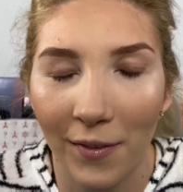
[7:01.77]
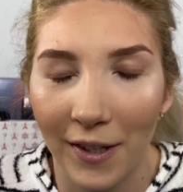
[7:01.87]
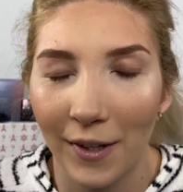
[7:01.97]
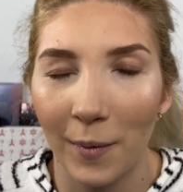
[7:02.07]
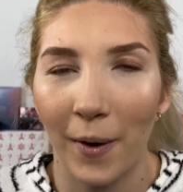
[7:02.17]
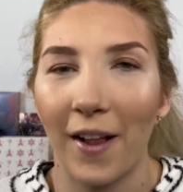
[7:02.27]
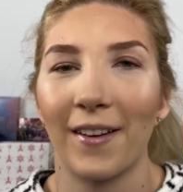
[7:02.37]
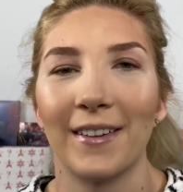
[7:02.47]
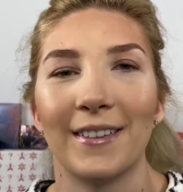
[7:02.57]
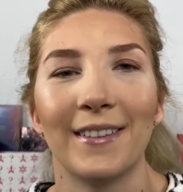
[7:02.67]
the other
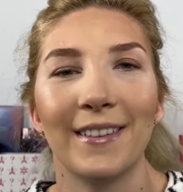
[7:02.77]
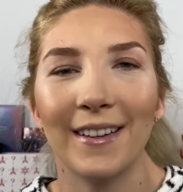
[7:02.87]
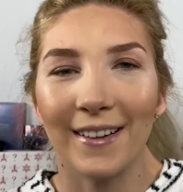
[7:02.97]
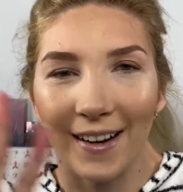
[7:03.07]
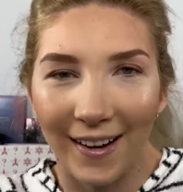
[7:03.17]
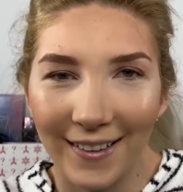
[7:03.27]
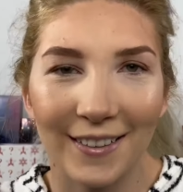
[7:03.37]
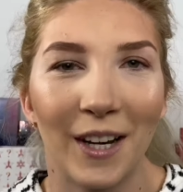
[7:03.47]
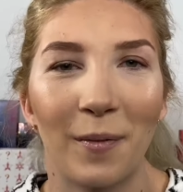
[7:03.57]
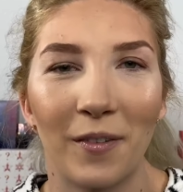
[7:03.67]
palettes in
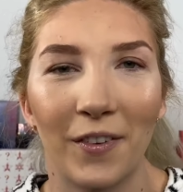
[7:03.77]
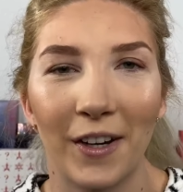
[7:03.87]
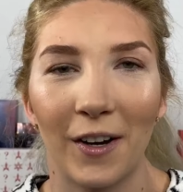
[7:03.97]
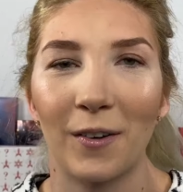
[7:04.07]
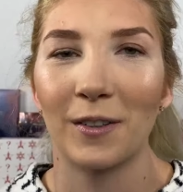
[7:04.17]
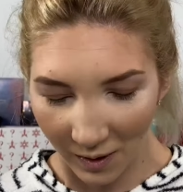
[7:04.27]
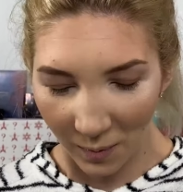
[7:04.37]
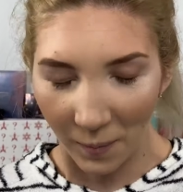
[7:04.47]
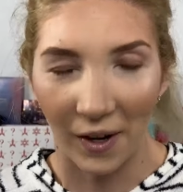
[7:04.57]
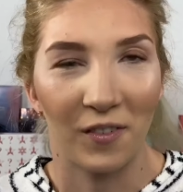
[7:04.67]
separate videos.
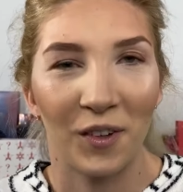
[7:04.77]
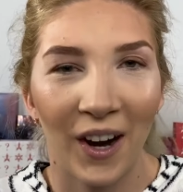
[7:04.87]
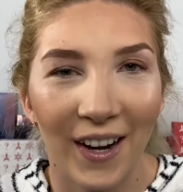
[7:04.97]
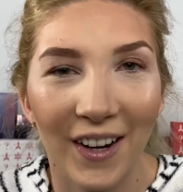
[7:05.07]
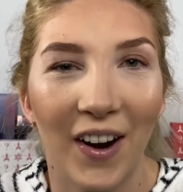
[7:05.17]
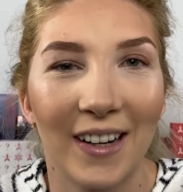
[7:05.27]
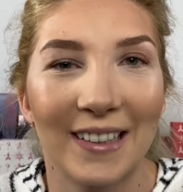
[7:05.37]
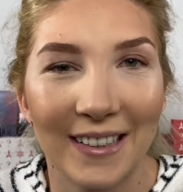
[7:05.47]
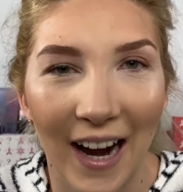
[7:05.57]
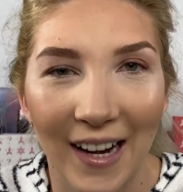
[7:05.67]
But if you guys are
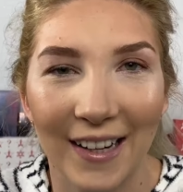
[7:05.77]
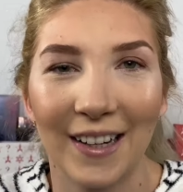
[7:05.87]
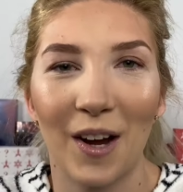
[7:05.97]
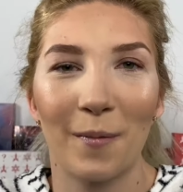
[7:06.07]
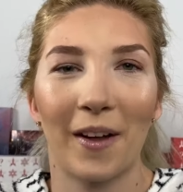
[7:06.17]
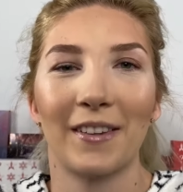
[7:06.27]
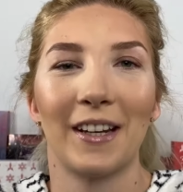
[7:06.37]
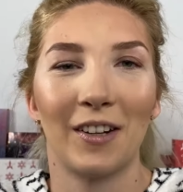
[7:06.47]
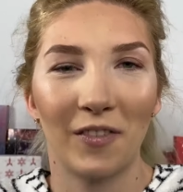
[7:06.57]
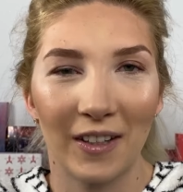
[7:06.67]
excited about
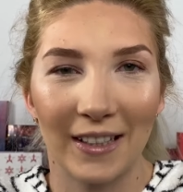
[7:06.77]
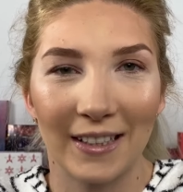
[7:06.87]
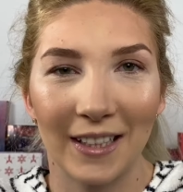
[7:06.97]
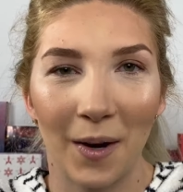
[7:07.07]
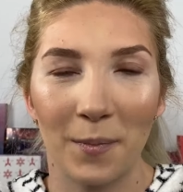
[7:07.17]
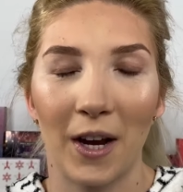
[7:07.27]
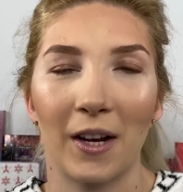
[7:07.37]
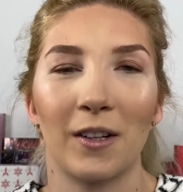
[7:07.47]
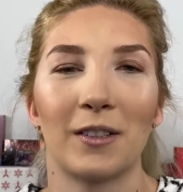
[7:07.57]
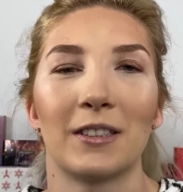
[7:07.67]
these Fenty Snap
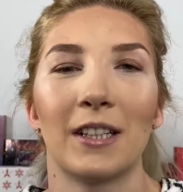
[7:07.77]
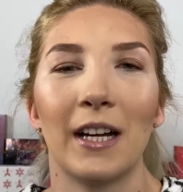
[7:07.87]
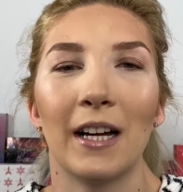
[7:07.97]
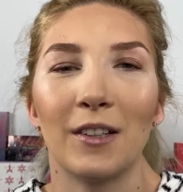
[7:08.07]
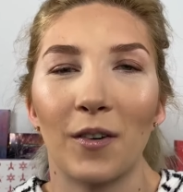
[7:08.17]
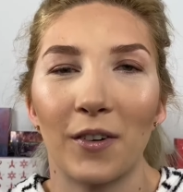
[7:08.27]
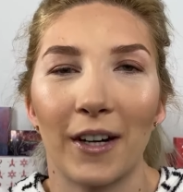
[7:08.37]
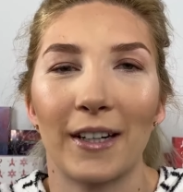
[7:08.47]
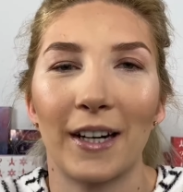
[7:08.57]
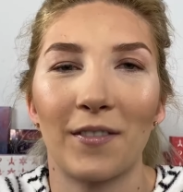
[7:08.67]
Shadows, don't
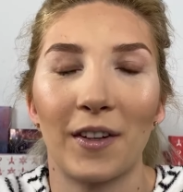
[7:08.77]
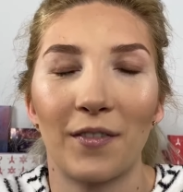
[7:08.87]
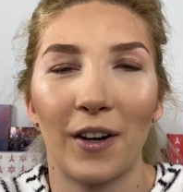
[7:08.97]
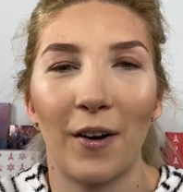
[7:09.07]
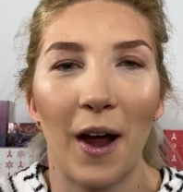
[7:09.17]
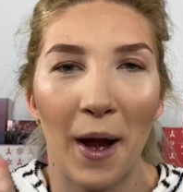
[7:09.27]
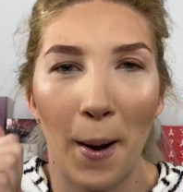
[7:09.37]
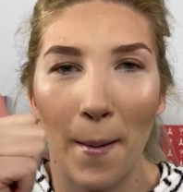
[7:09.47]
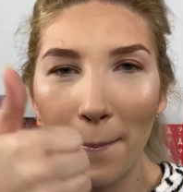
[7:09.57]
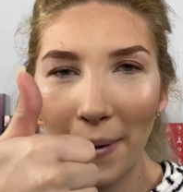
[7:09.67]
forget to give this video
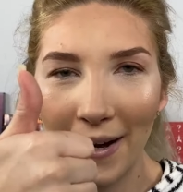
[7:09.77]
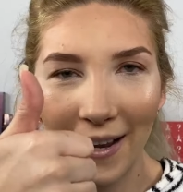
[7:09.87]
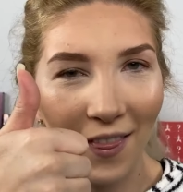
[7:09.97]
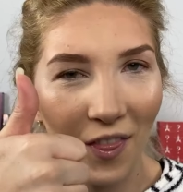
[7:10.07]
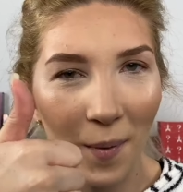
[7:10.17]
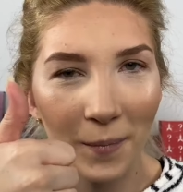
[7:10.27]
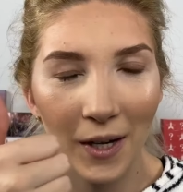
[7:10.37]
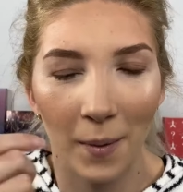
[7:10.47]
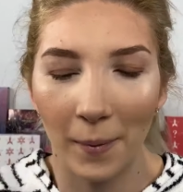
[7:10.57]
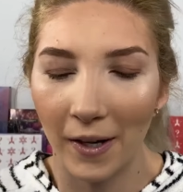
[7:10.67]
a big thumbs
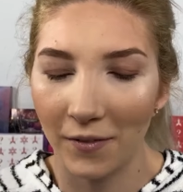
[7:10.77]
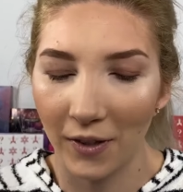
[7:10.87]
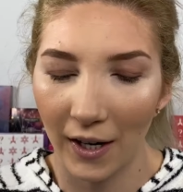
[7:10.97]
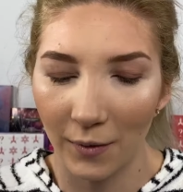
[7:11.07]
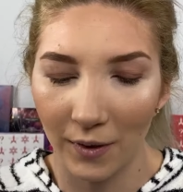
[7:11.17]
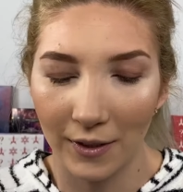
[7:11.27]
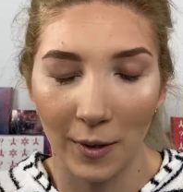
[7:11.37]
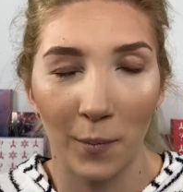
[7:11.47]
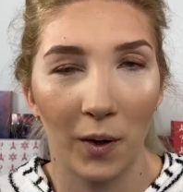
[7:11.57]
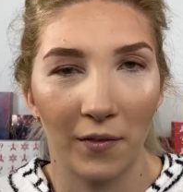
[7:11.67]
up, and if you guys want to see
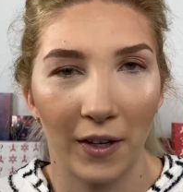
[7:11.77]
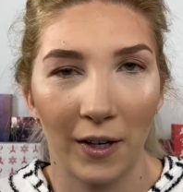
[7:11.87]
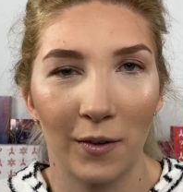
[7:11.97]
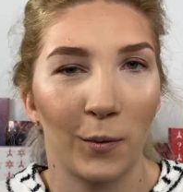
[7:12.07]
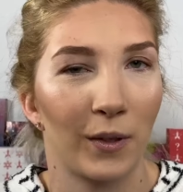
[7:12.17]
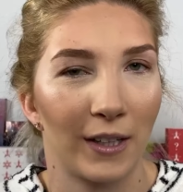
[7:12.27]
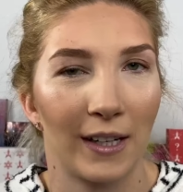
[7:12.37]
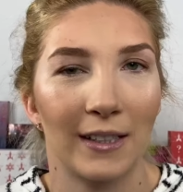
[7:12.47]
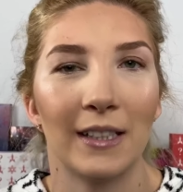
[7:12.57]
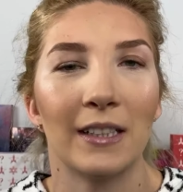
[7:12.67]
more videos with
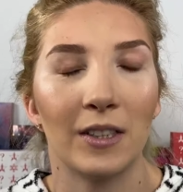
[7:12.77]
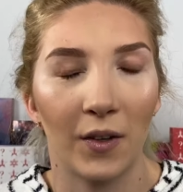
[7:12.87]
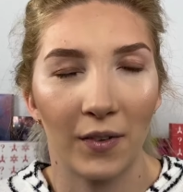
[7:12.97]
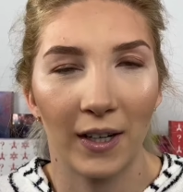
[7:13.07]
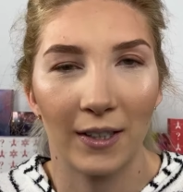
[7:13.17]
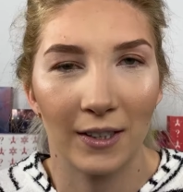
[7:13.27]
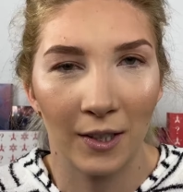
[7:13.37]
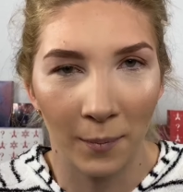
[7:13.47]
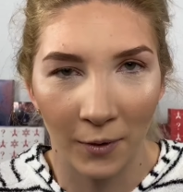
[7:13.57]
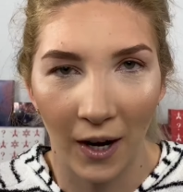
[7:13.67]
these, don't forget to
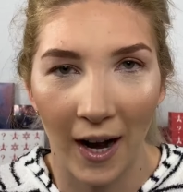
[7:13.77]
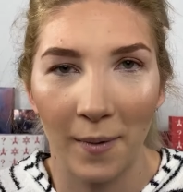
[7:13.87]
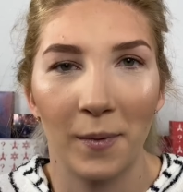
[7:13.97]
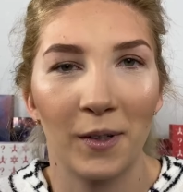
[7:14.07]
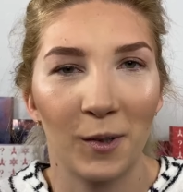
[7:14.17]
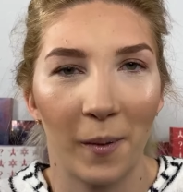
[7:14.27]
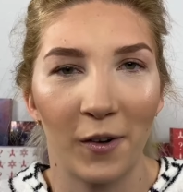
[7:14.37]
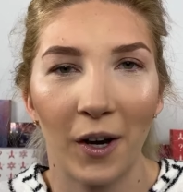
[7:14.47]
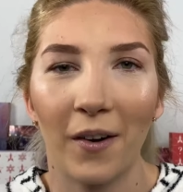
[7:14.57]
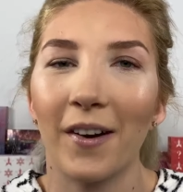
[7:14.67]
subscribe to my
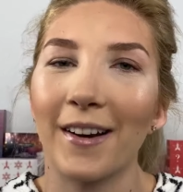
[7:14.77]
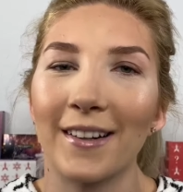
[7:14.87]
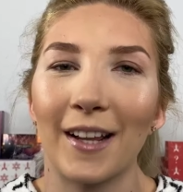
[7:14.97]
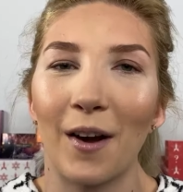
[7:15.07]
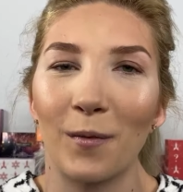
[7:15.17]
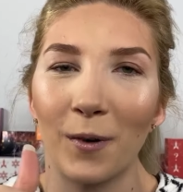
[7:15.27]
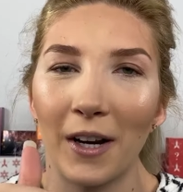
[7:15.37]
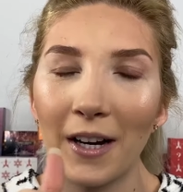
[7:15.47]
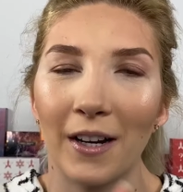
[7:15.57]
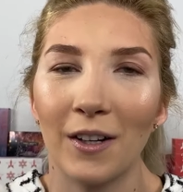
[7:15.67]
channel and hit that
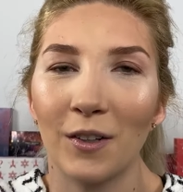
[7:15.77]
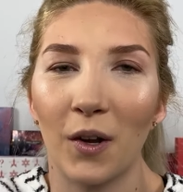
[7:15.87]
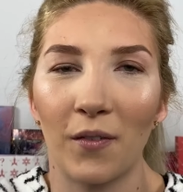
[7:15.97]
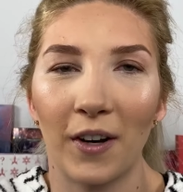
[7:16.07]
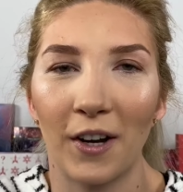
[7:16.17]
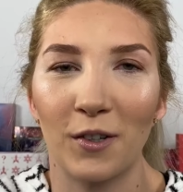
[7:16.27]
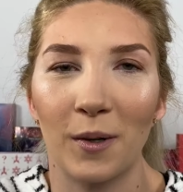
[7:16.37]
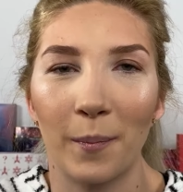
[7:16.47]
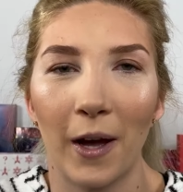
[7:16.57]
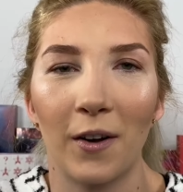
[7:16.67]
ring
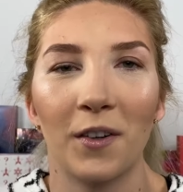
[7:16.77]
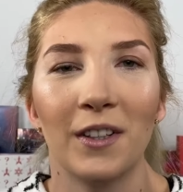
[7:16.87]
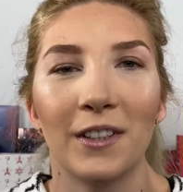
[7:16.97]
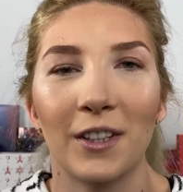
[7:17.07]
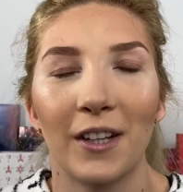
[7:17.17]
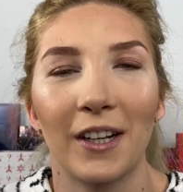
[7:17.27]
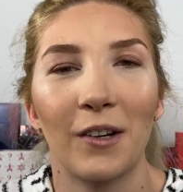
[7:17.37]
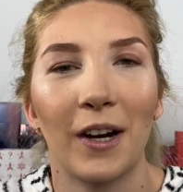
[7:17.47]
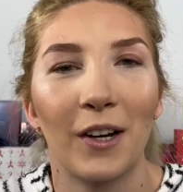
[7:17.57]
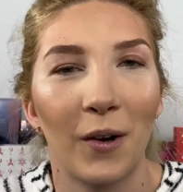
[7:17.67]
notification bell so that you
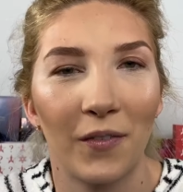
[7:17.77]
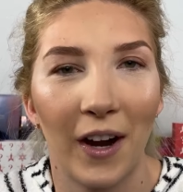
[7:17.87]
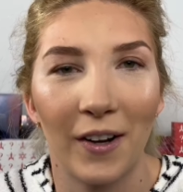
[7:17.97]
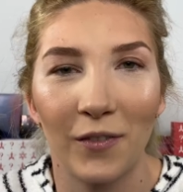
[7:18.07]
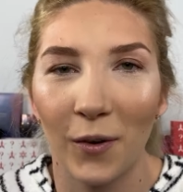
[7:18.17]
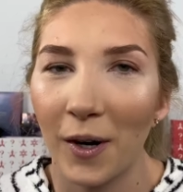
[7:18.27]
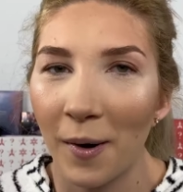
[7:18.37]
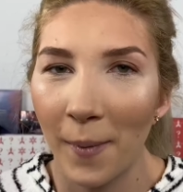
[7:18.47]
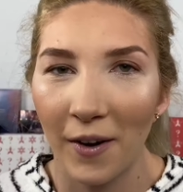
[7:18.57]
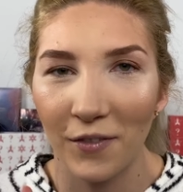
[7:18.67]
get notified for
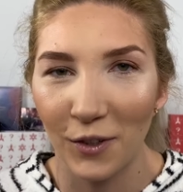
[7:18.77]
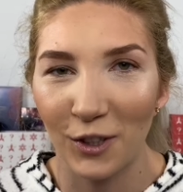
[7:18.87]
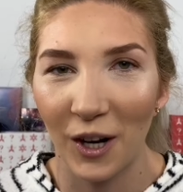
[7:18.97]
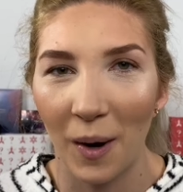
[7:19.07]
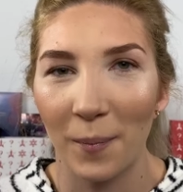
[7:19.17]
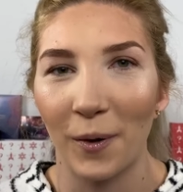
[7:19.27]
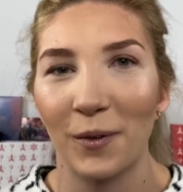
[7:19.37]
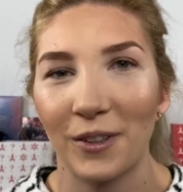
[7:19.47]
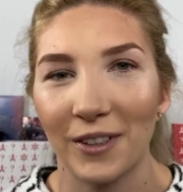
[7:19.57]
my future uploads.